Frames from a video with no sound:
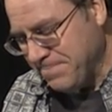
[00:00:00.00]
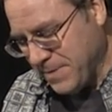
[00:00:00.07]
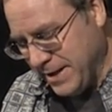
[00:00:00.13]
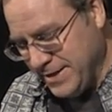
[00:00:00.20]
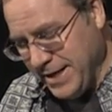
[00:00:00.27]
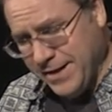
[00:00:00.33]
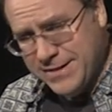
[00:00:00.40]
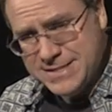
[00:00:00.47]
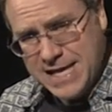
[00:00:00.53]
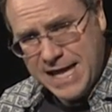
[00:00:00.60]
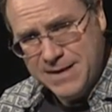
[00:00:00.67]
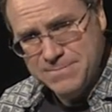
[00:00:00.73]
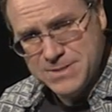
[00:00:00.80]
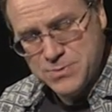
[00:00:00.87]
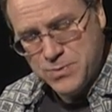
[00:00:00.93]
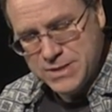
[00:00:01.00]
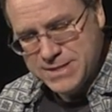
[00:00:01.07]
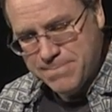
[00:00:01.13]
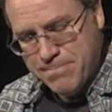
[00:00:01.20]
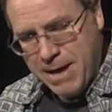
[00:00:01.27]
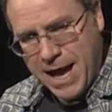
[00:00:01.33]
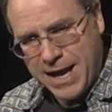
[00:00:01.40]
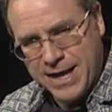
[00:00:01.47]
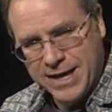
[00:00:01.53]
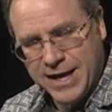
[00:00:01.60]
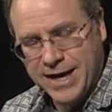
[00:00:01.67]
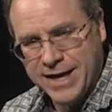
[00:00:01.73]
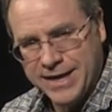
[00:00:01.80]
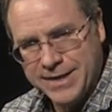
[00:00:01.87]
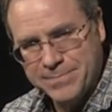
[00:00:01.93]
Douglas Adams was a Mac
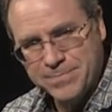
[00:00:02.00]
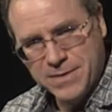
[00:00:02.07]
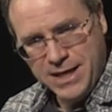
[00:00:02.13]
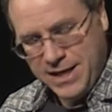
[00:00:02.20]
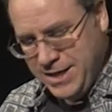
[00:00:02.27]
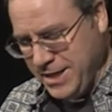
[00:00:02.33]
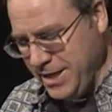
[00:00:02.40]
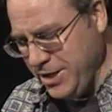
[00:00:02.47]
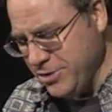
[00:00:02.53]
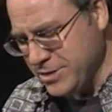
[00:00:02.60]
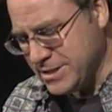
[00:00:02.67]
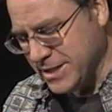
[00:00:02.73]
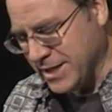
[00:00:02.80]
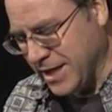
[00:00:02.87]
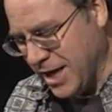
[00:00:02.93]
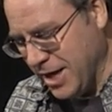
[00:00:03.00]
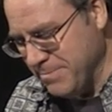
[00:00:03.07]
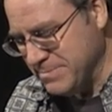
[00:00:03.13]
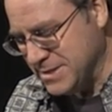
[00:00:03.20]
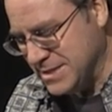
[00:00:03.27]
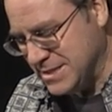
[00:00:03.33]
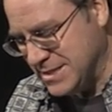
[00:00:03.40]
guy, and he used to come